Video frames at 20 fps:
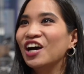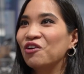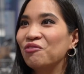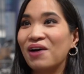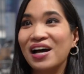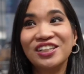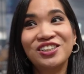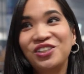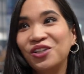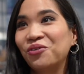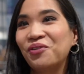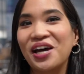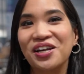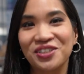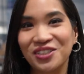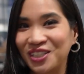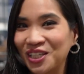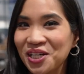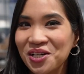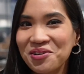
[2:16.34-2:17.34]
once a
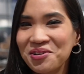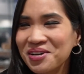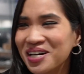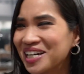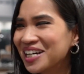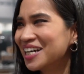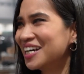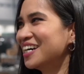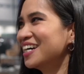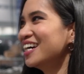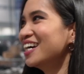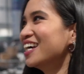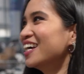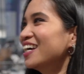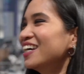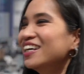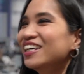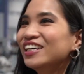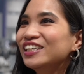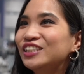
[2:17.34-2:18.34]
round too.
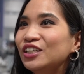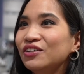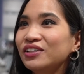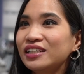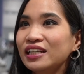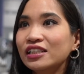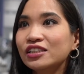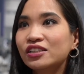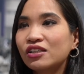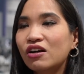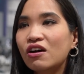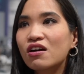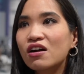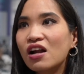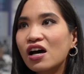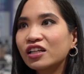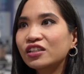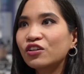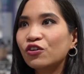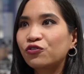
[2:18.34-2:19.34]
So there's a
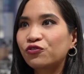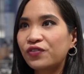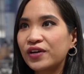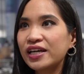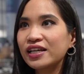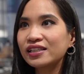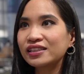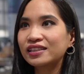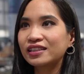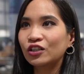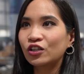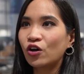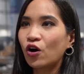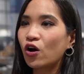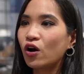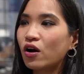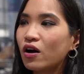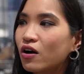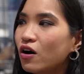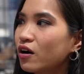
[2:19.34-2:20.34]
lot of things
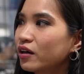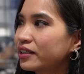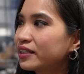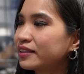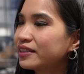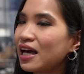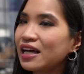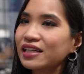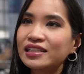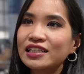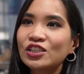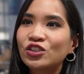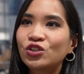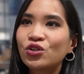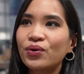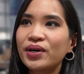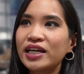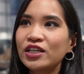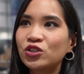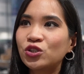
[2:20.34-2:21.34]
that is
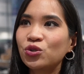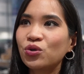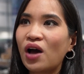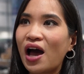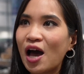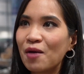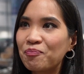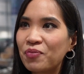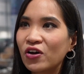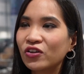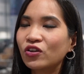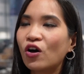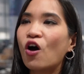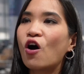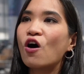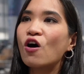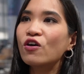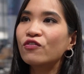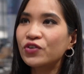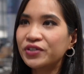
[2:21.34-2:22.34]
going to happen
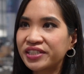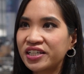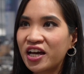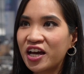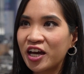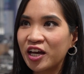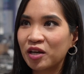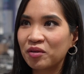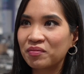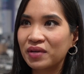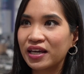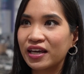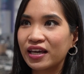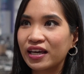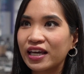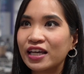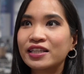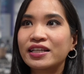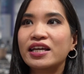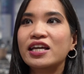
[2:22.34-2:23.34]
all the time
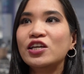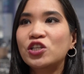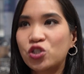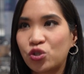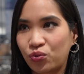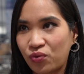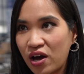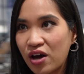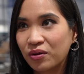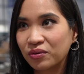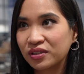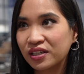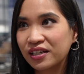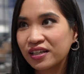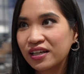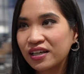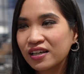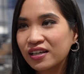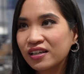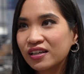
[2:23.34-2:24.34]
in each round.
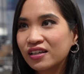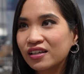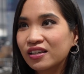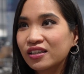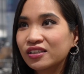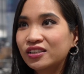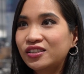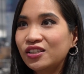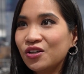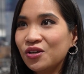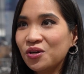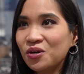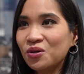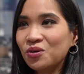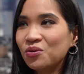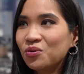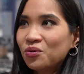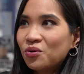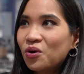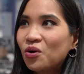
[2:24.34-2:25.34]

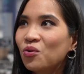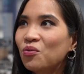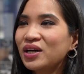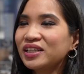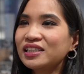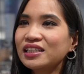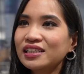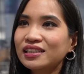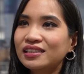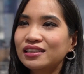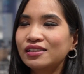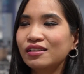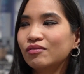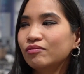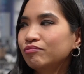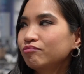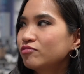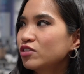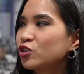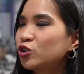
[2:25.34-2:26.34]
So what is
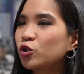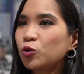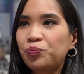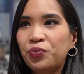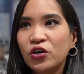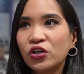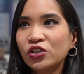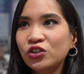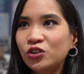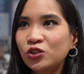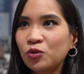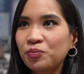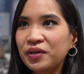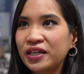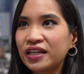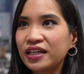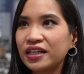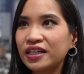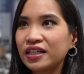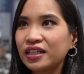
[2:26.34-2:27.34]
supposed to
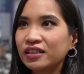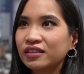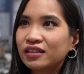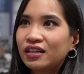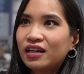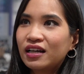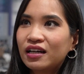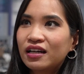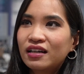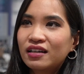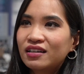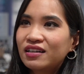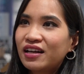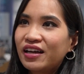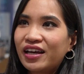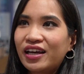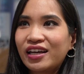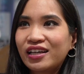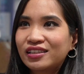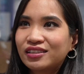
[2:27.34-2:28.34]
be
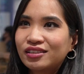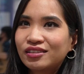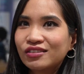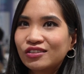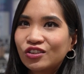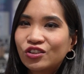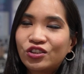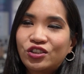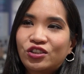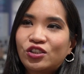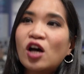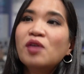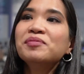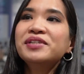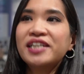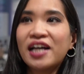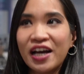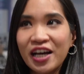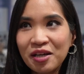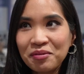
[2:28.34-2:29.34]
like
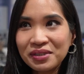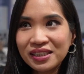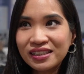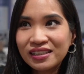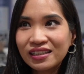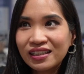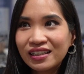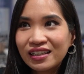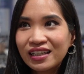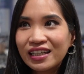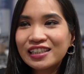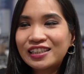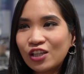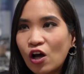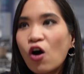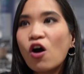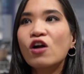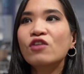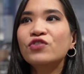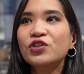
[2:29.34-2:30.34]
sometimes it's
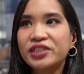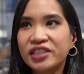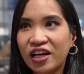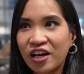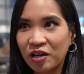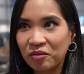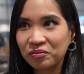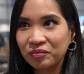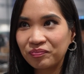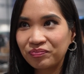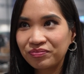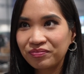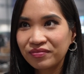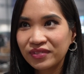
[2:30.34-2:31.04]
all the time.